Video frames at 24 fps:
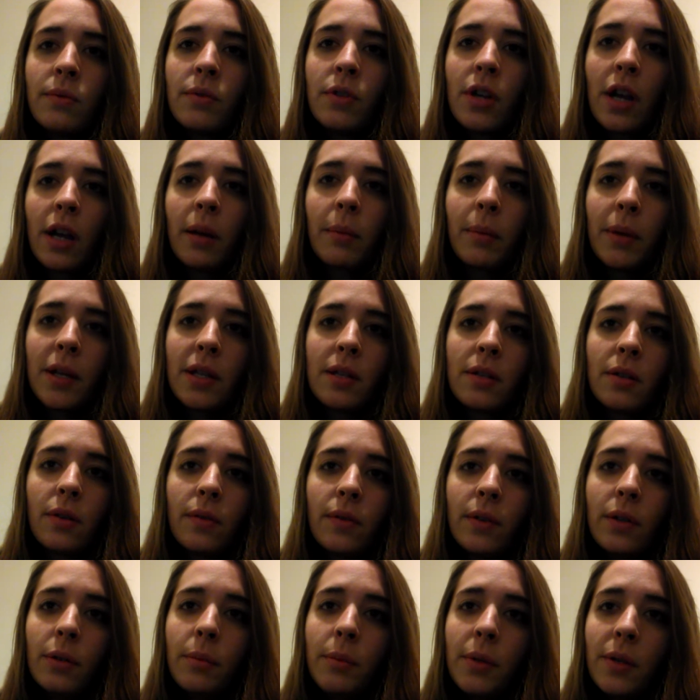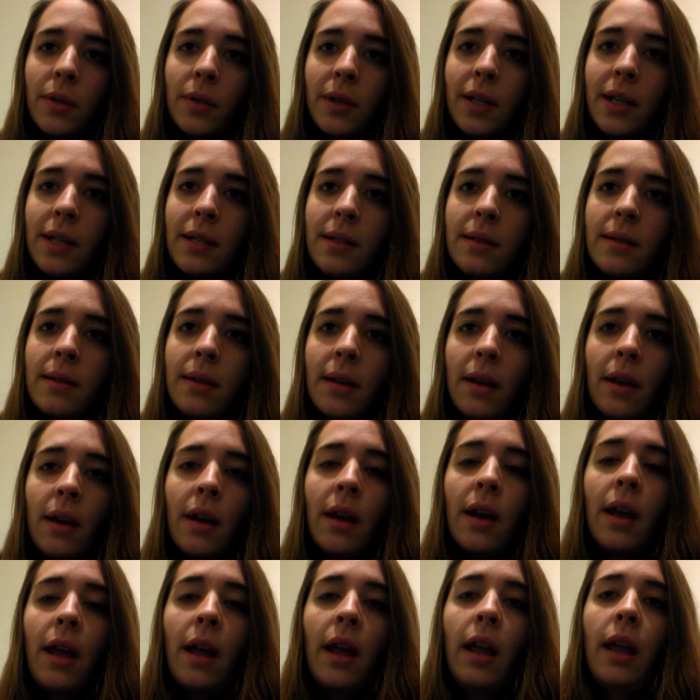check my cervical mucus,
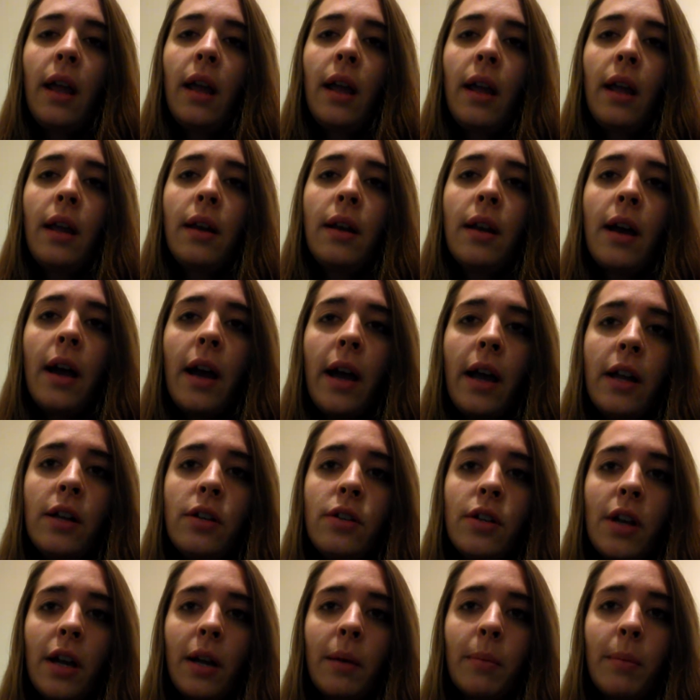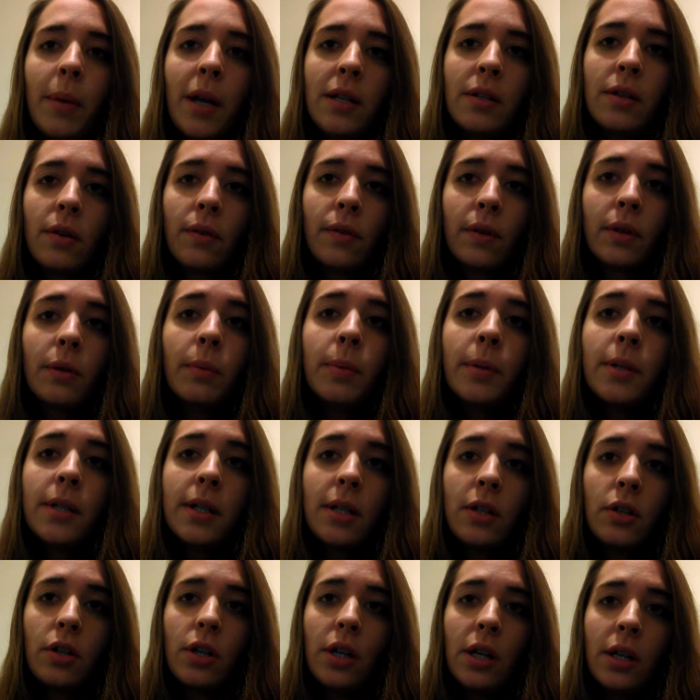and I check my cervical
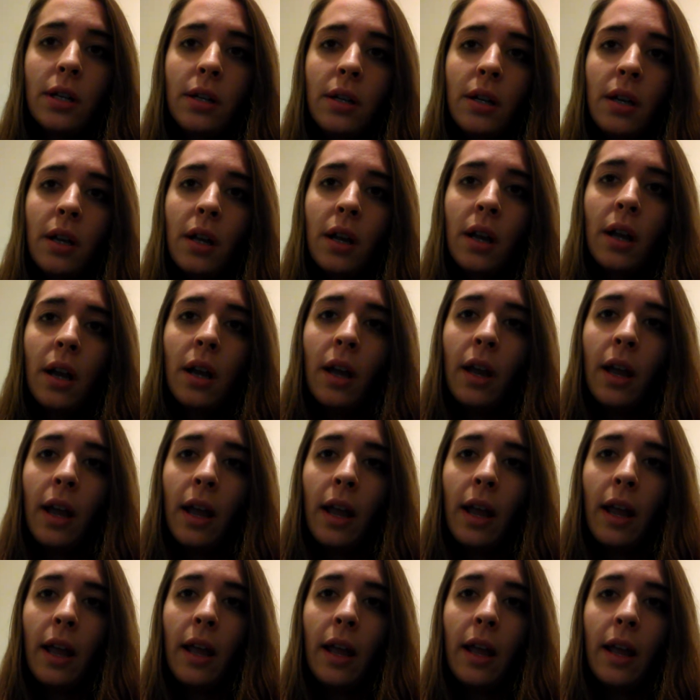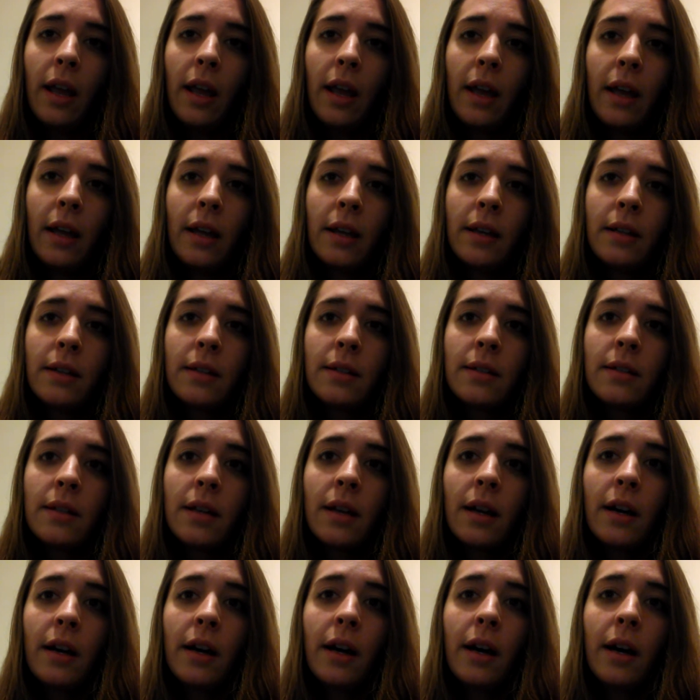position, and
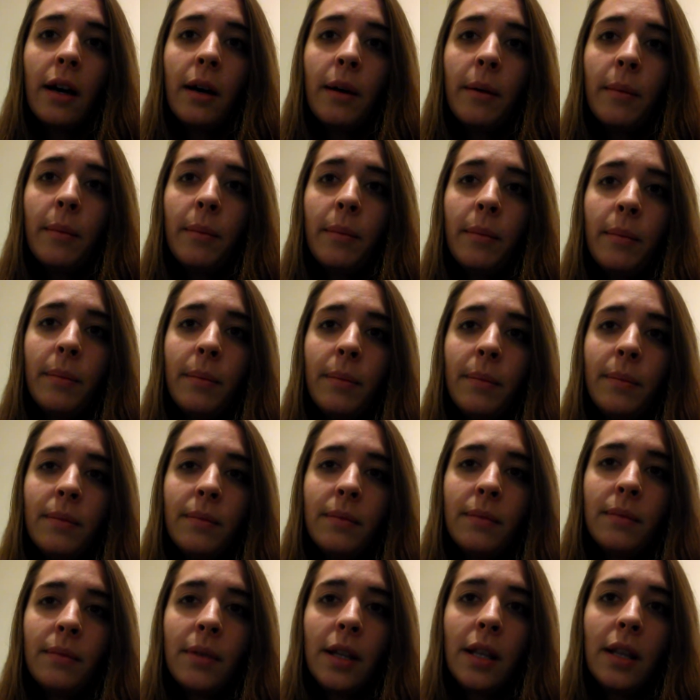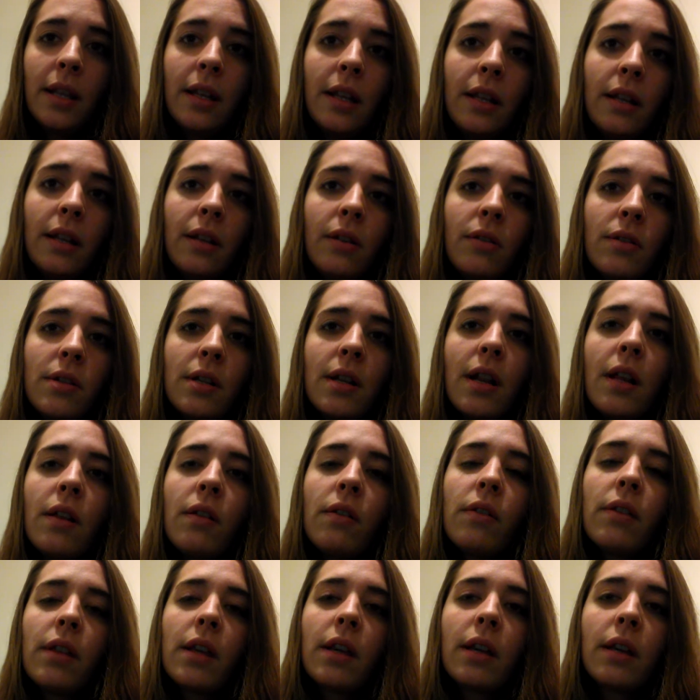then there's
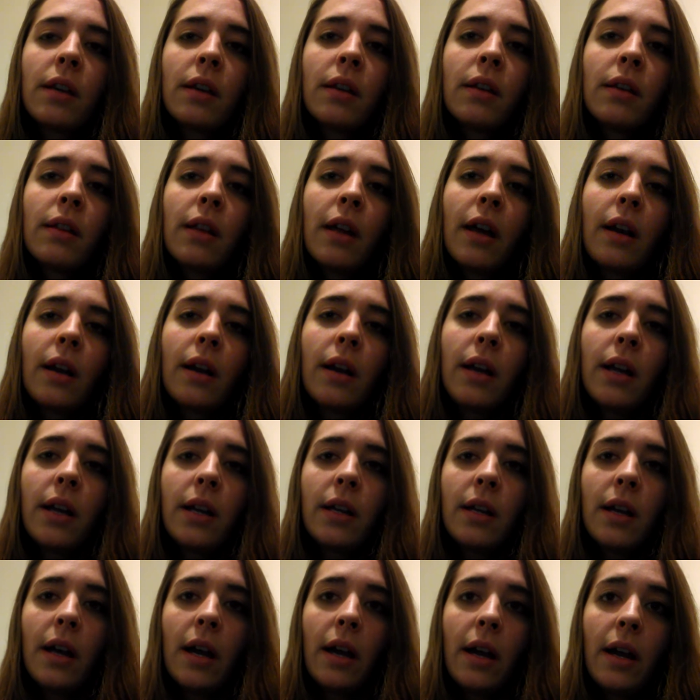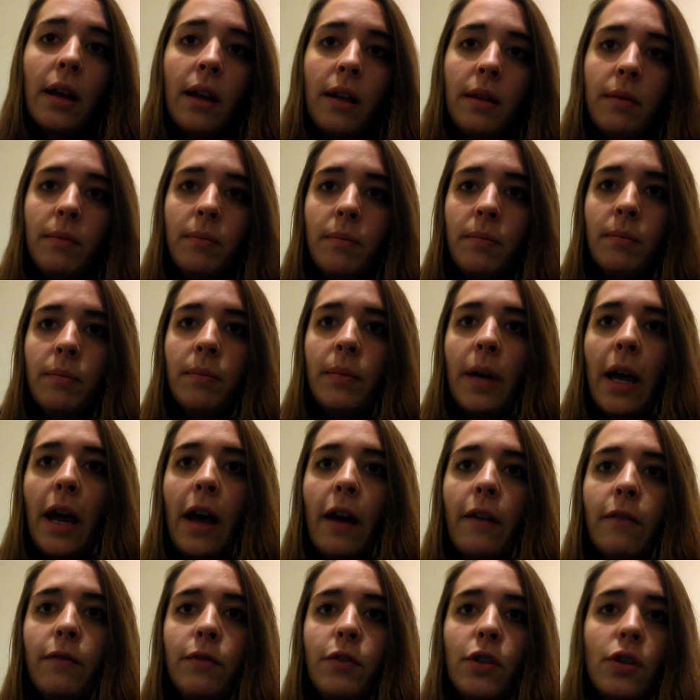another thing that I
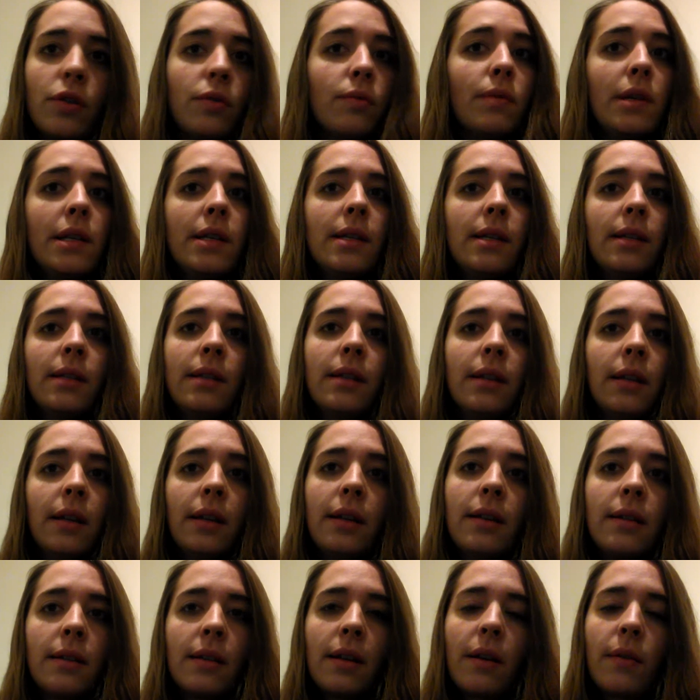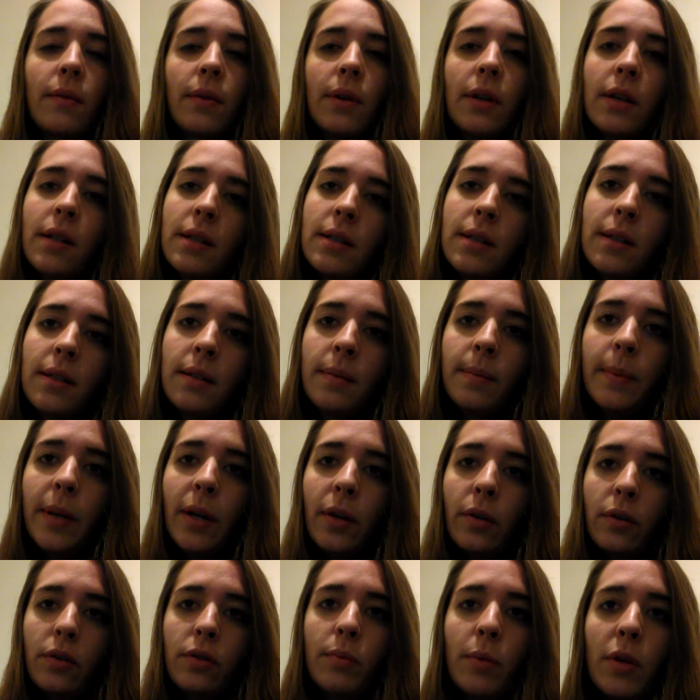have just recently discovered is this
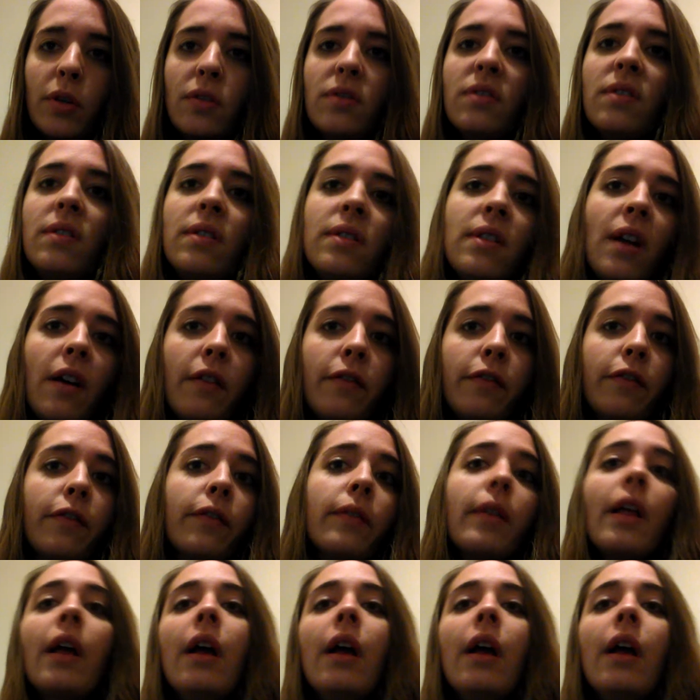middle schmerz stuff.